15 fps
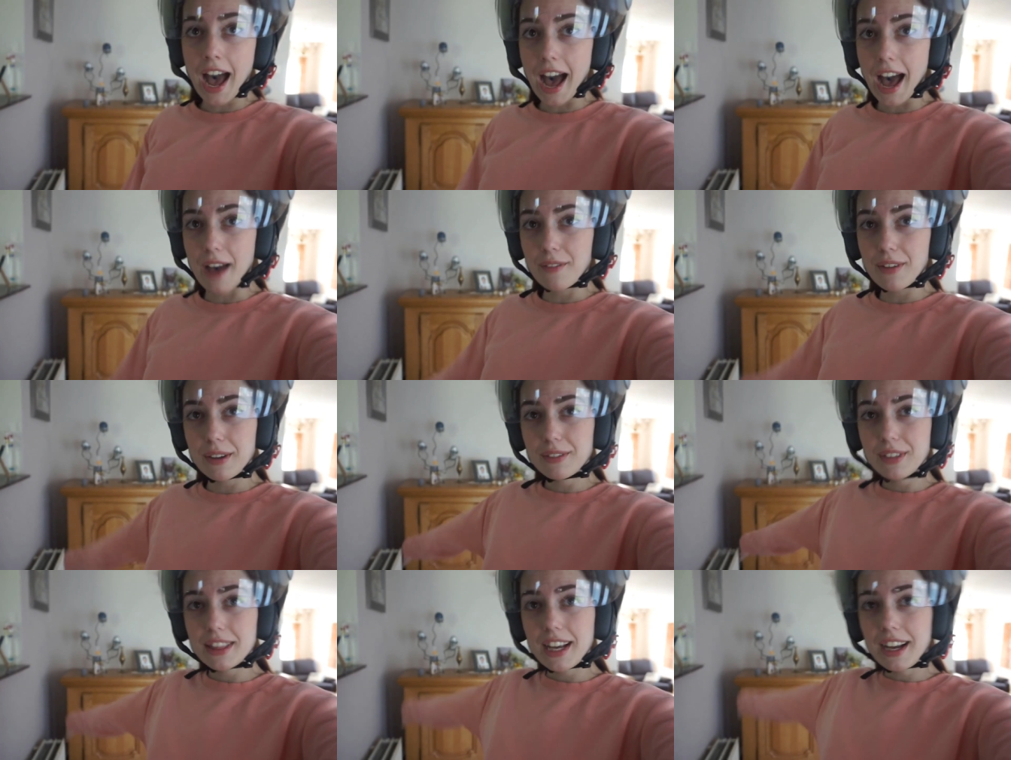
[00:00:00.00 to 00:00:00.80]
I have
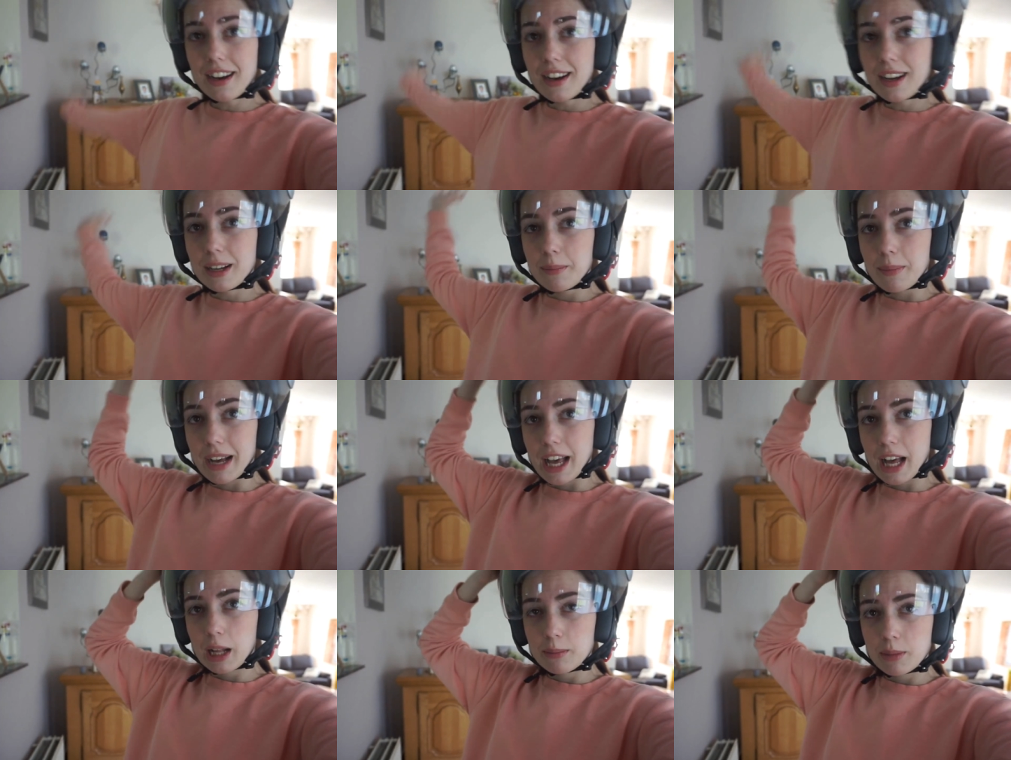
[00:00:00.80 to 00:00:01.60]
everything on, my
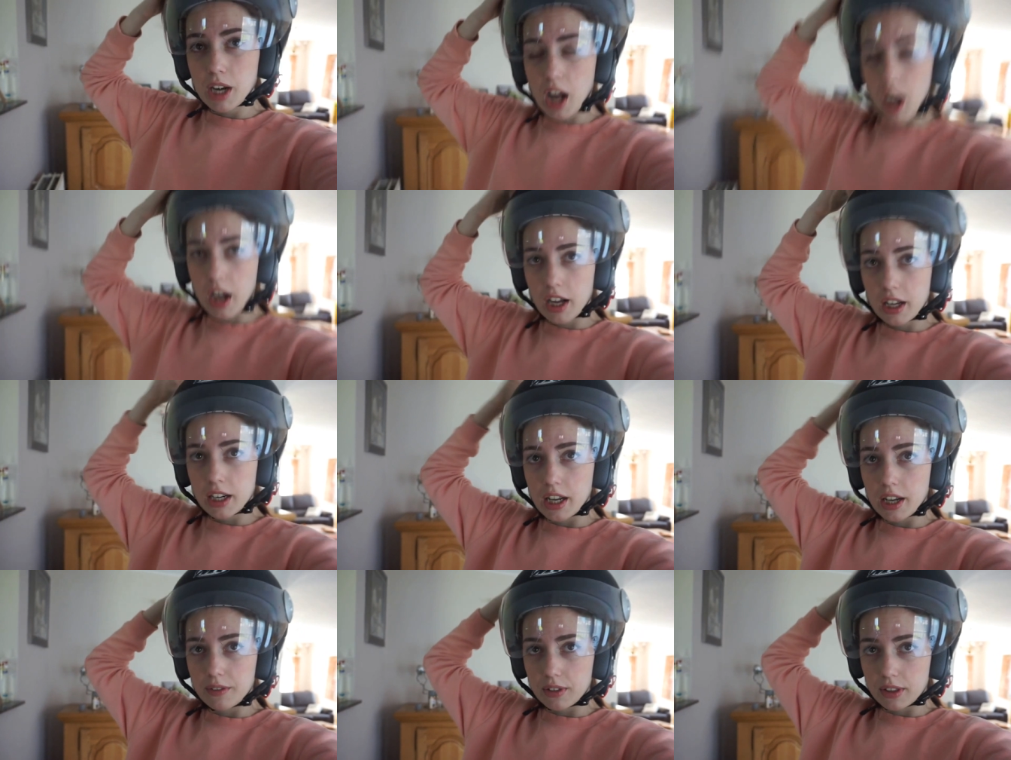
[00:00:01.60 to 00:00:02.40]
helmet on,
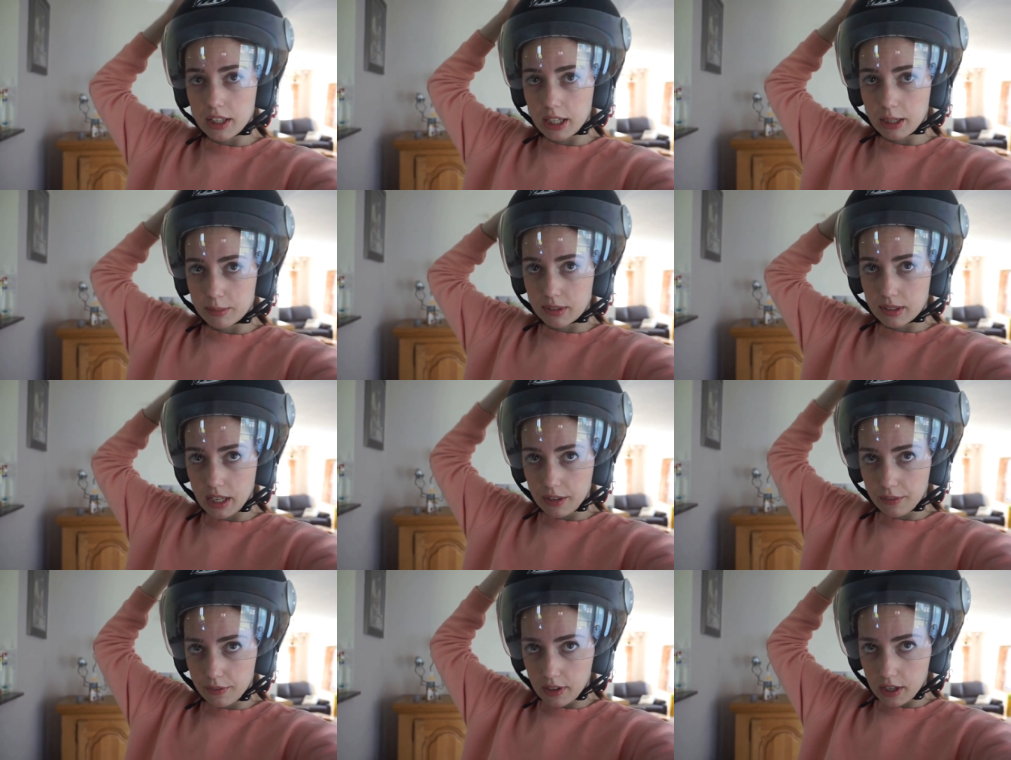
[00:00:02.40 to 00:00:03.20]
everything, I'm
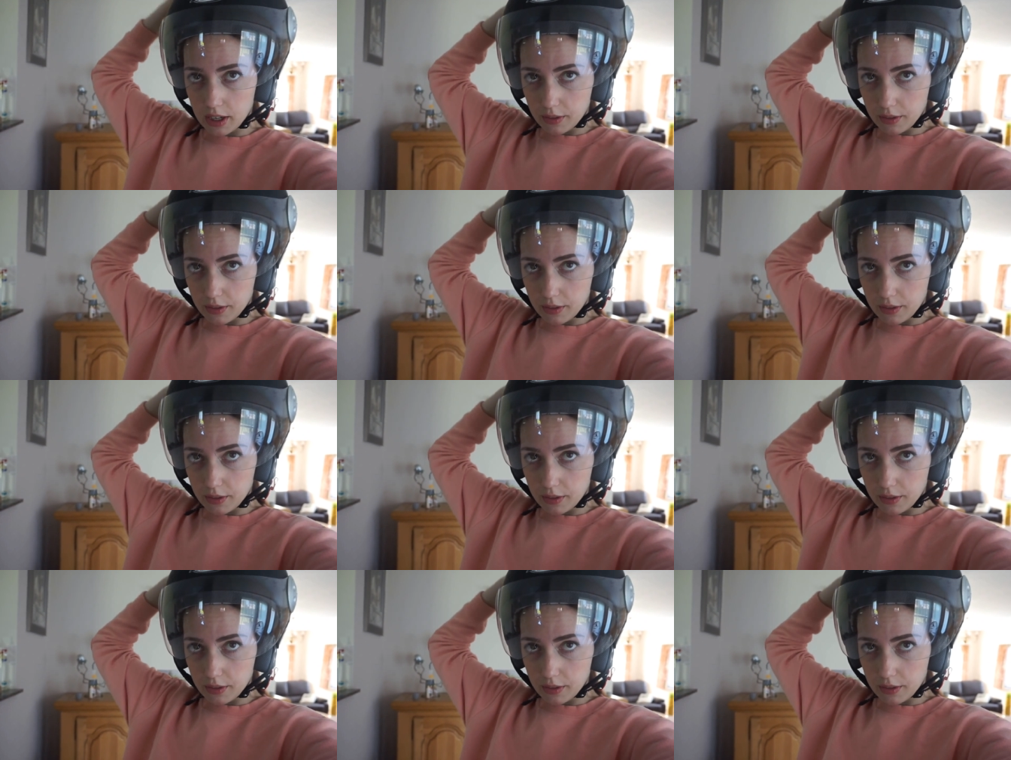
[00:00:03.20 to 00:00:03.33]
safe,